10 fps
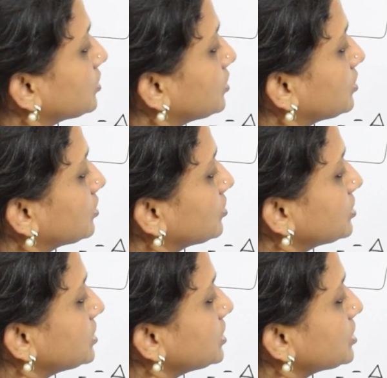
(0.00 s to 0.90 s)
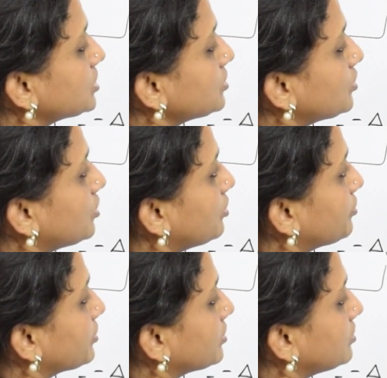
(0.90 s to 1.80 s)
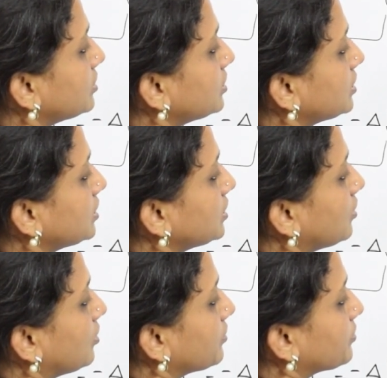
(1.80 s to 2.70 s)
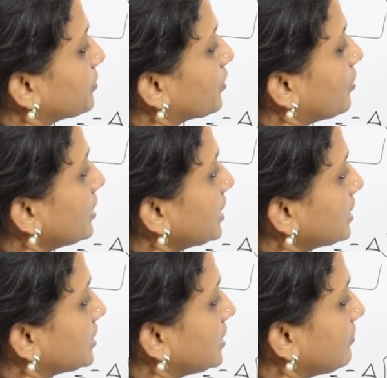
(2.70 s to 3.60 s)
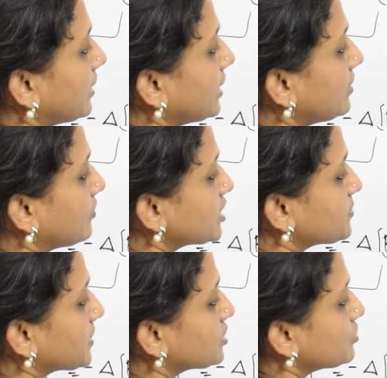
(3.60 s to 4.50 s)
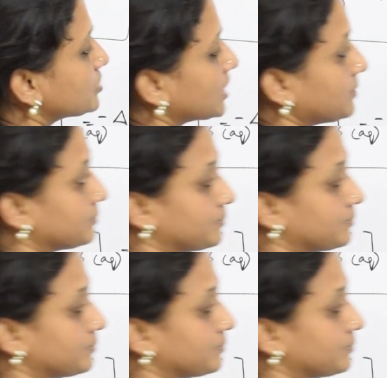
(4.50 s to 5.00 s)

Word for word: So the addition of the product divided in respect to time.